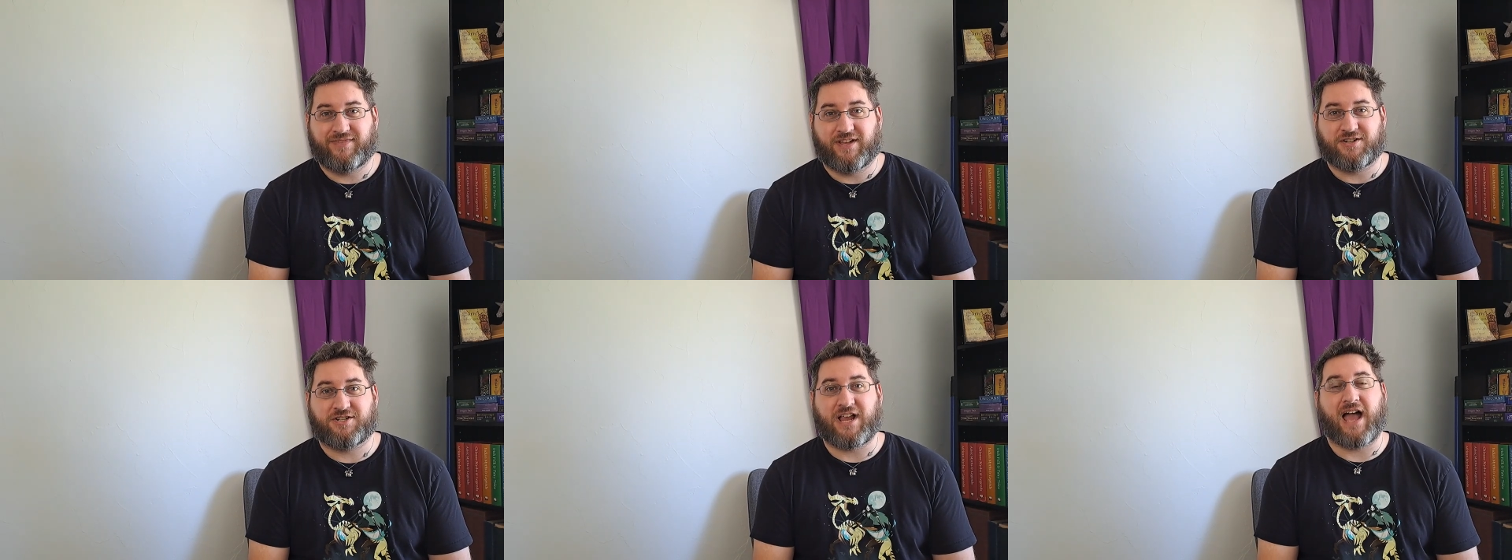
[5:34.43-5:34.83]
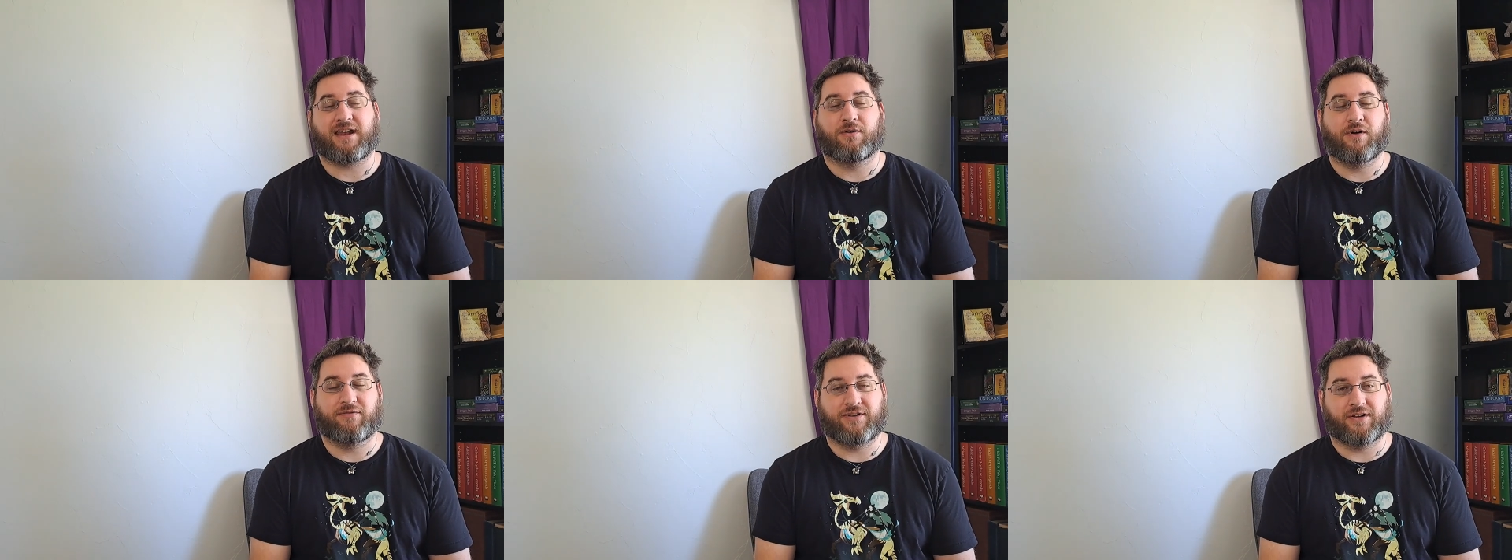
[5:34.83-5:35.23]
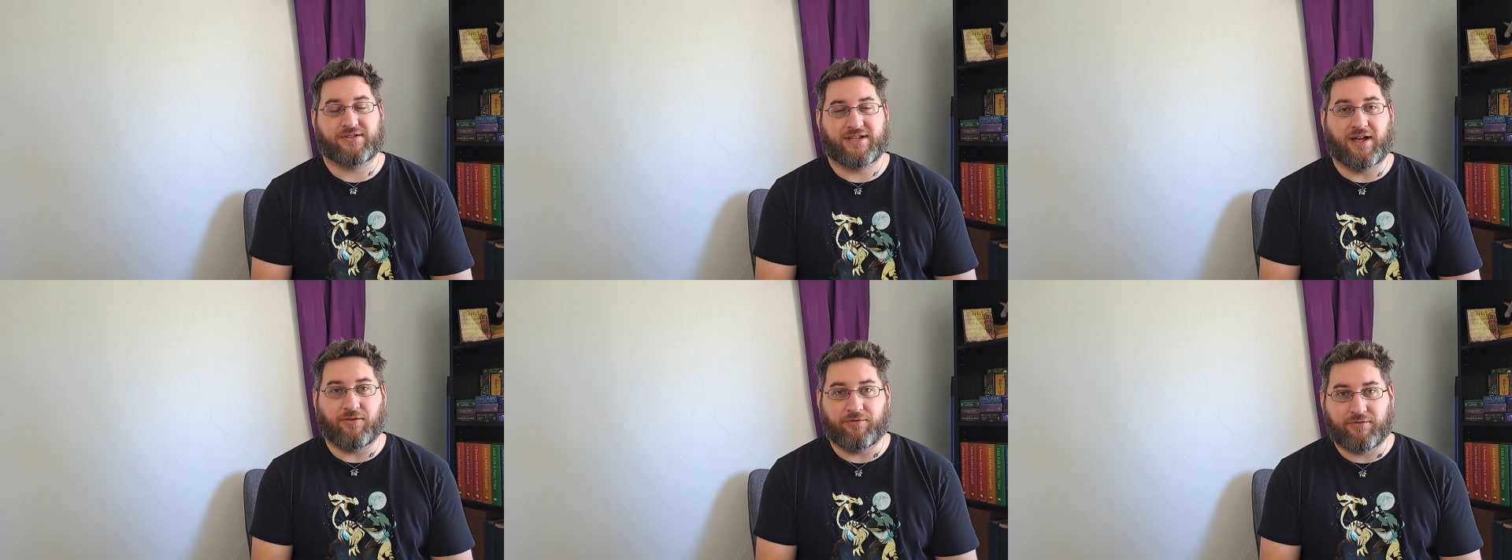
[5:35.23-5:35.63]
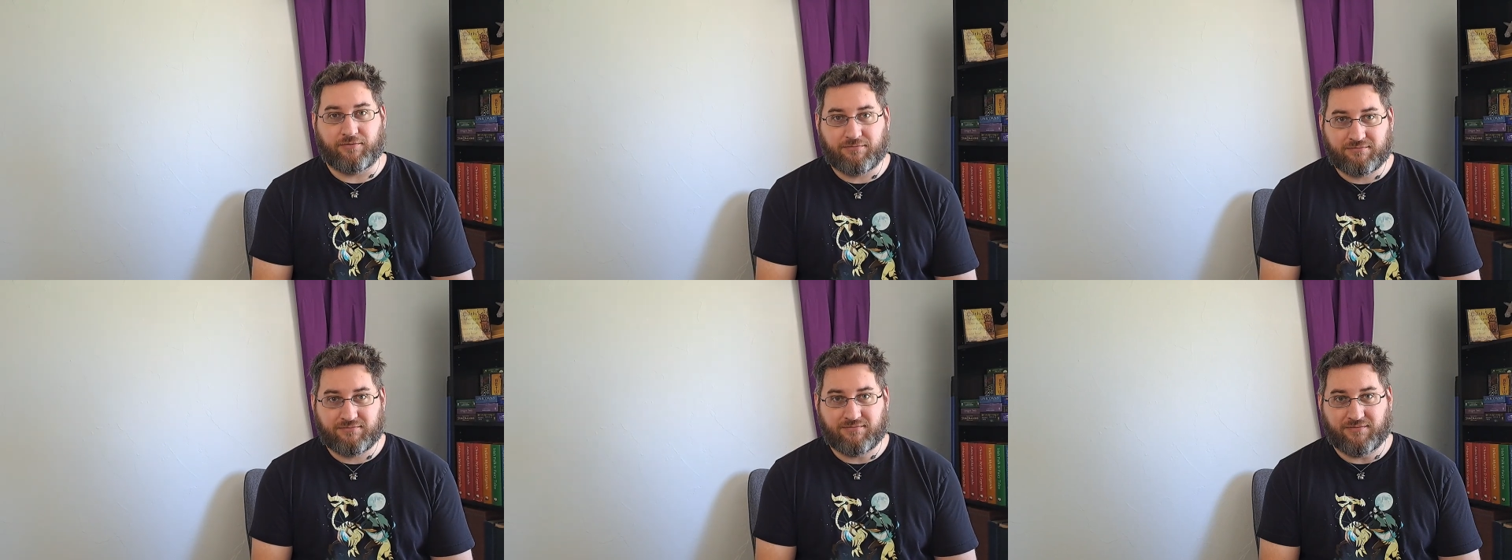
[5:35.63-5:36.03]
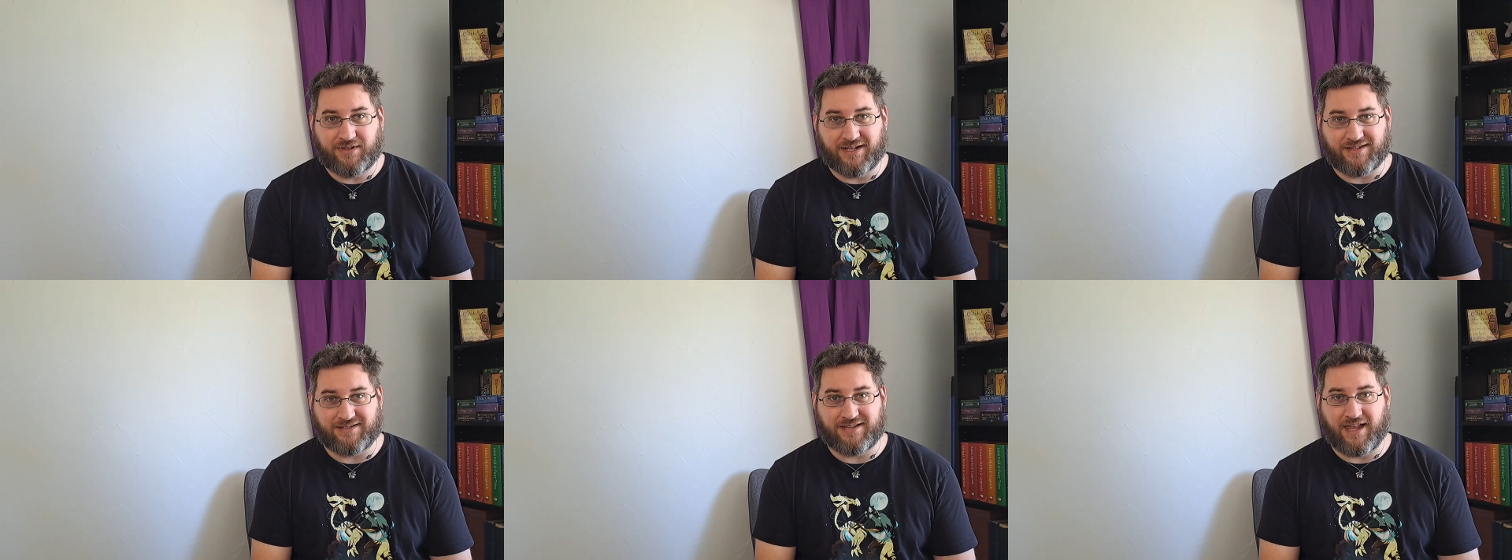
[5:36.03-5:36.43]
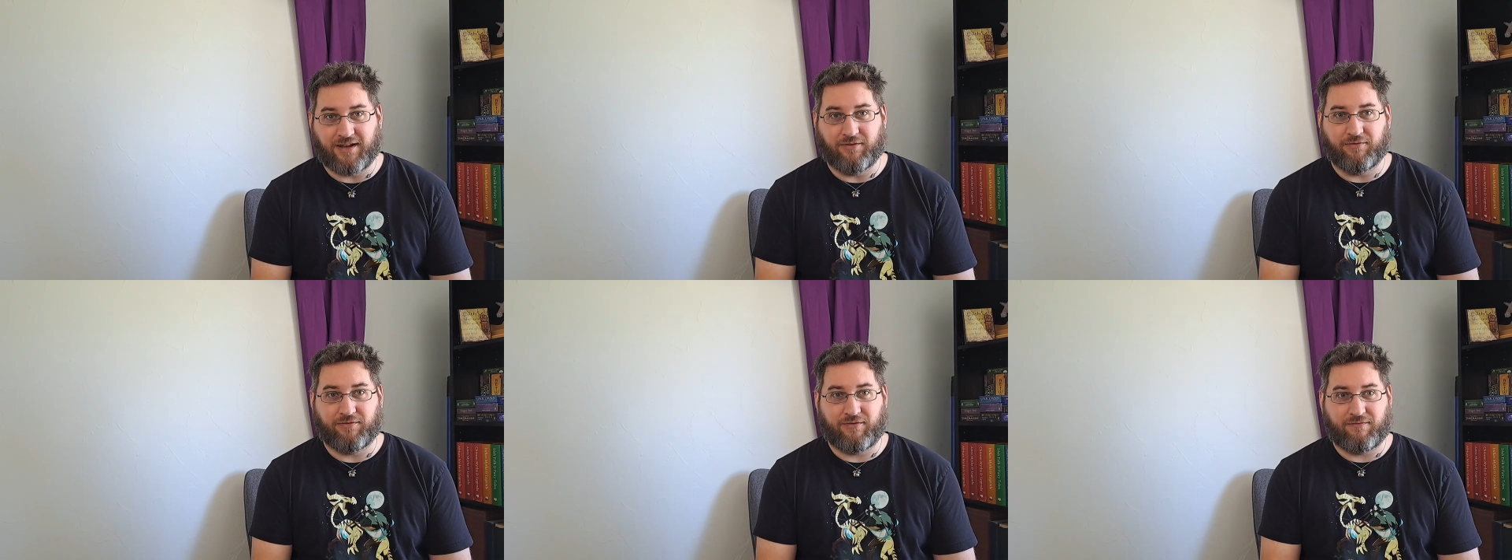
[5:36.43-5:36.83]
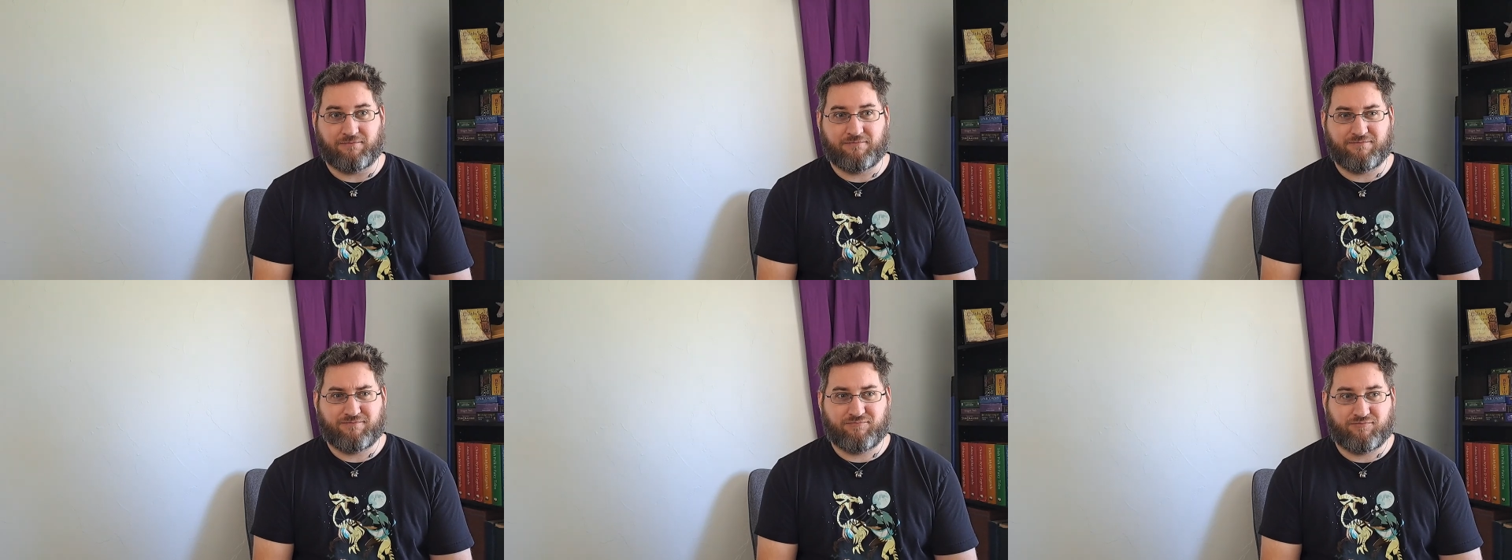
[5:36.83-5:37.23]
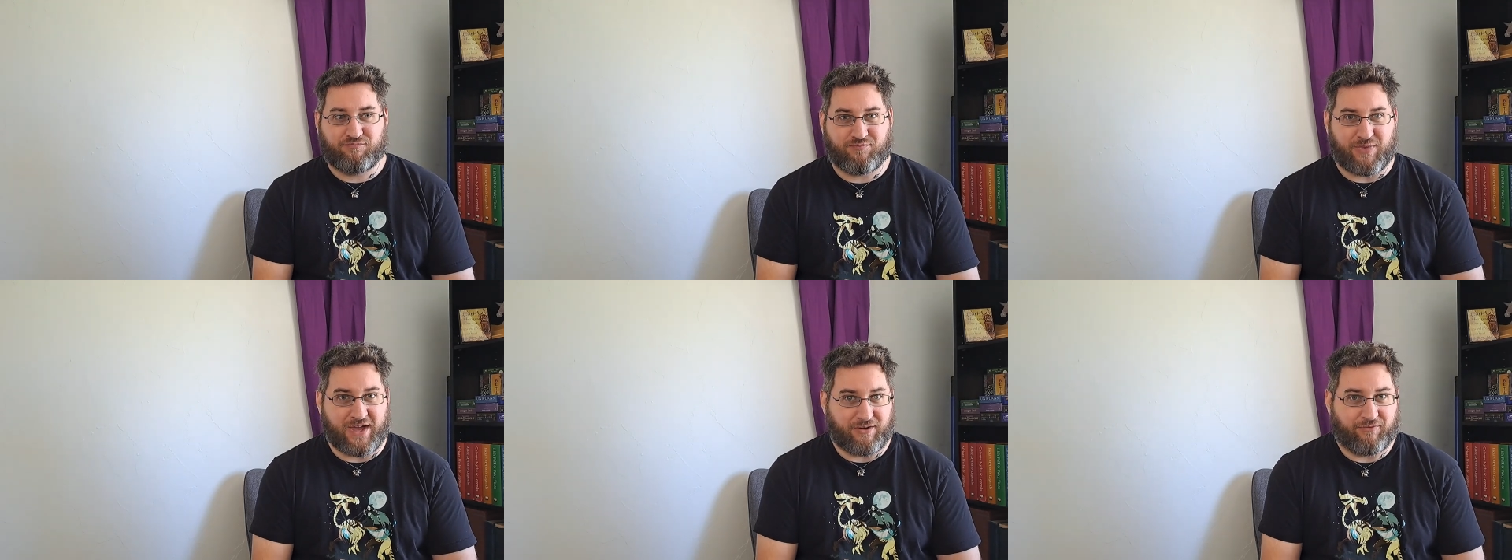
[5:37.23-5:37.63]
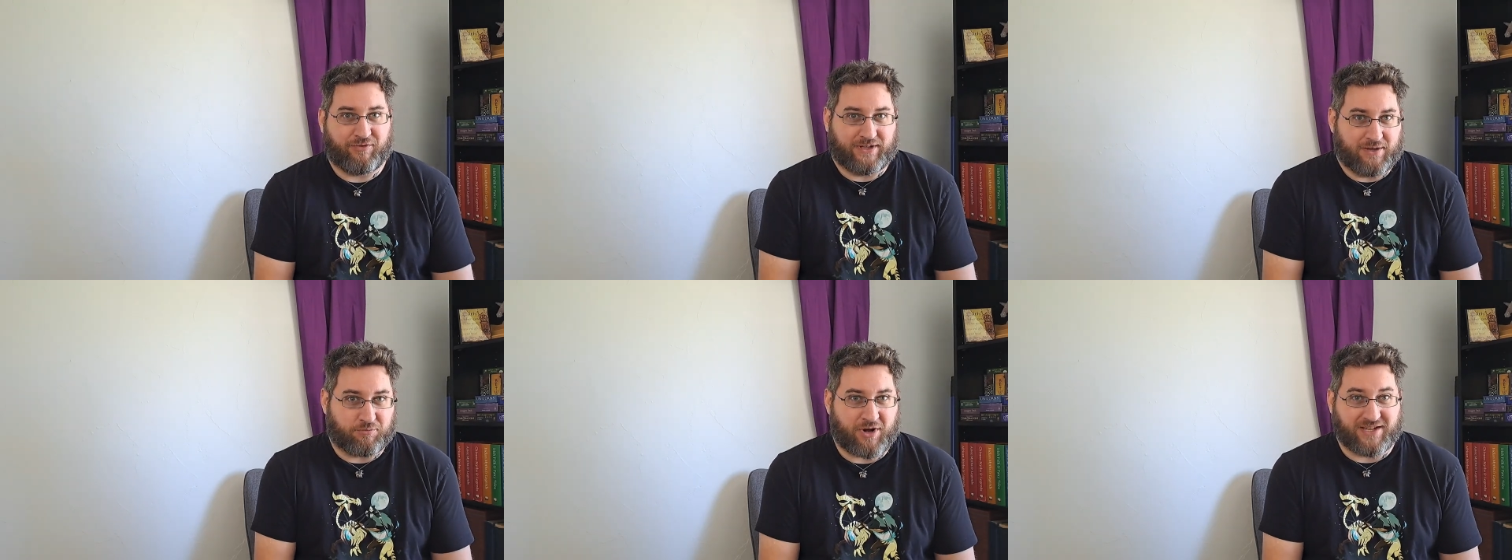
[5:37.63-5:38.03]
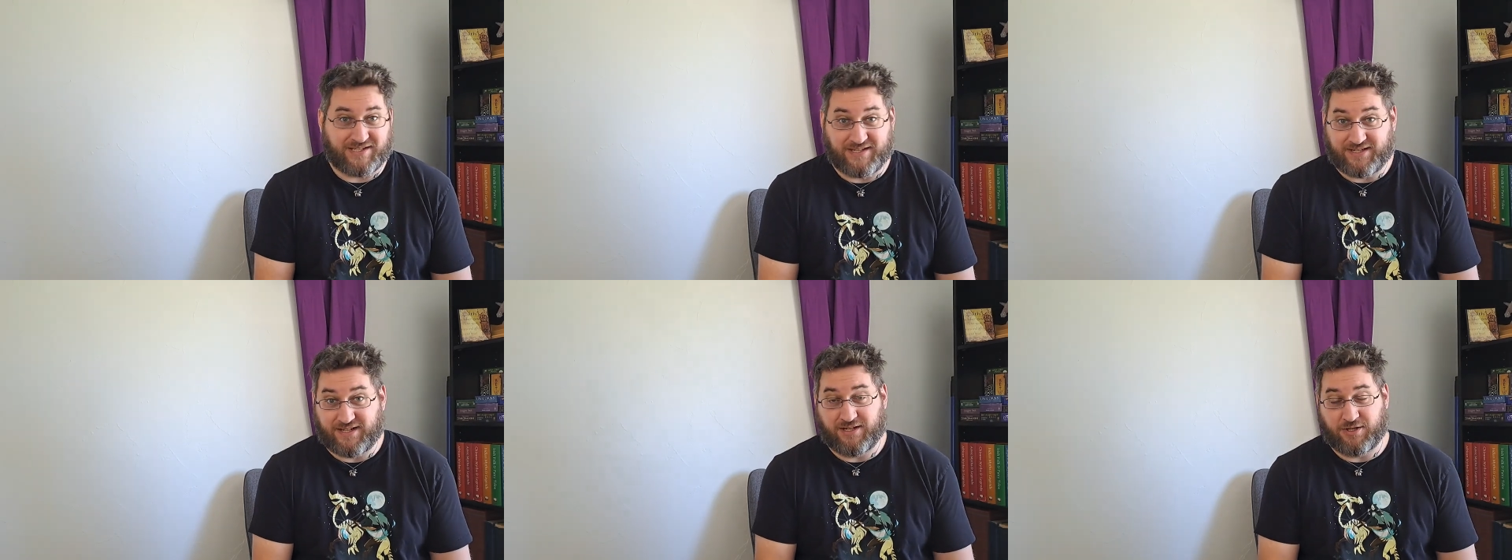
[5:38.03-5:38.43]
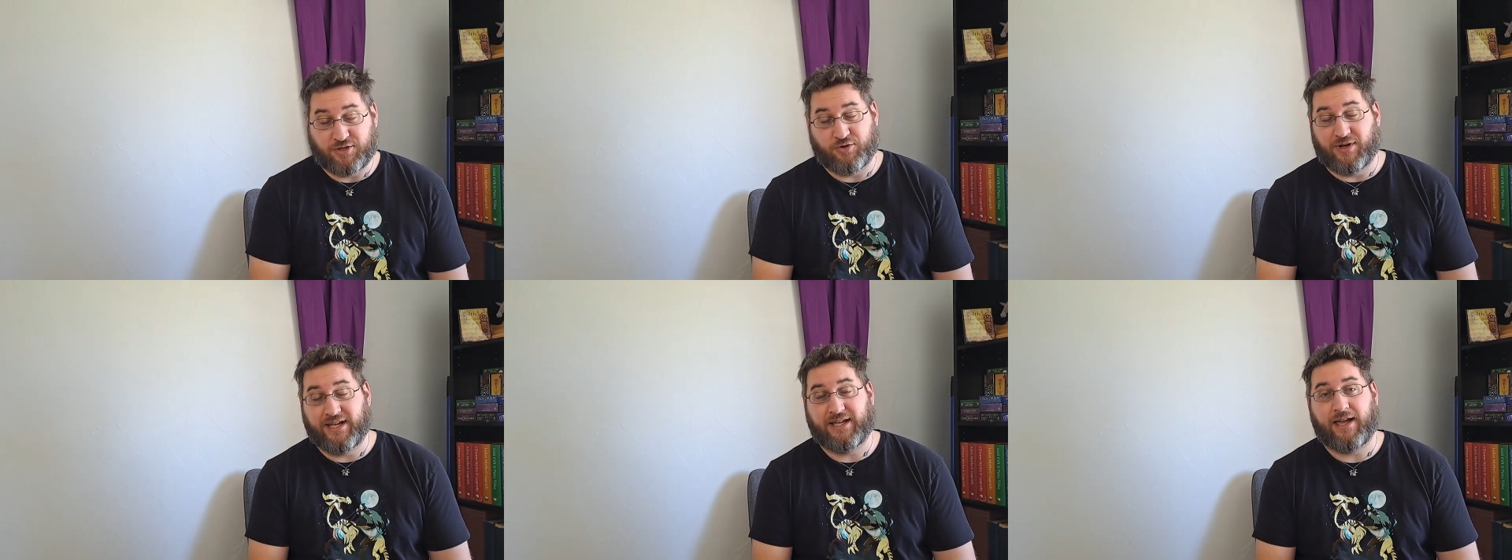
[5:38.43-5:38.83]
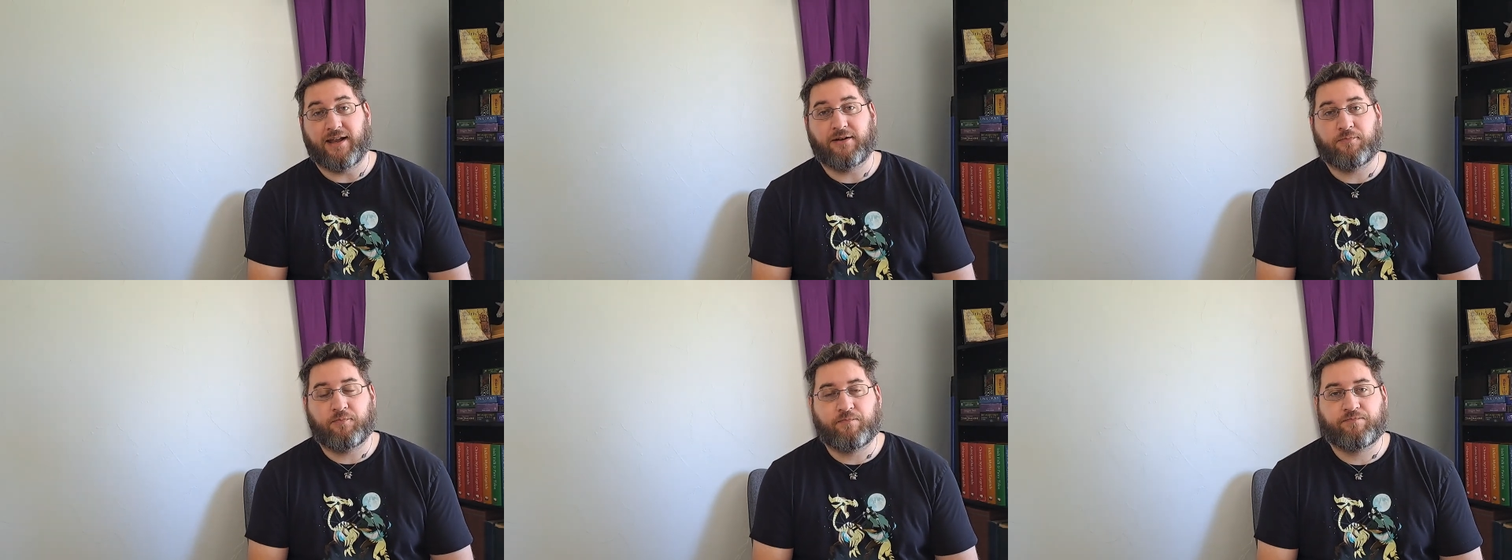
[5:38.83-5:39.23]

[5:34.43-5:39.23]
a shadow of yourself, instead of being fully present and enjoying it.